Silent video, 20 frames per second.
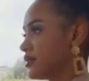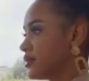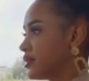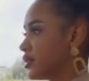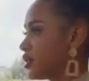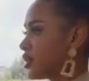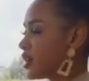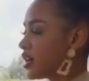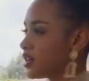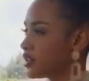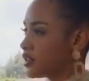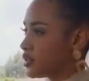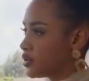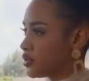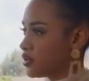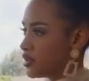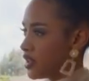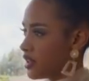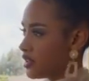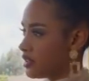You can't do
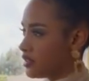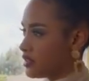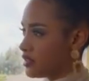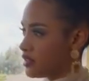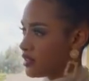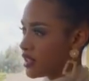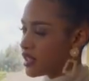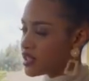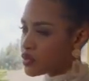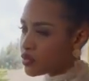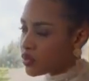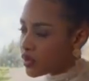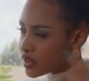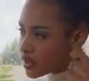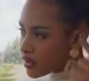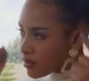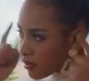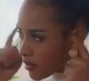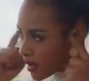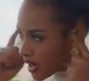that. That's what
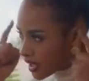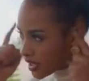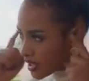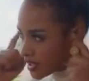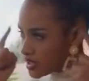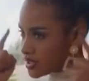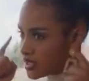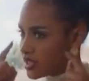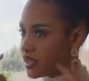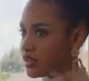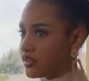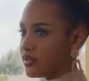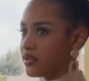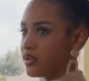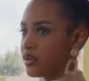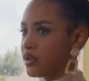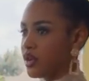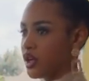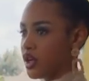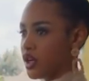the mind is there for.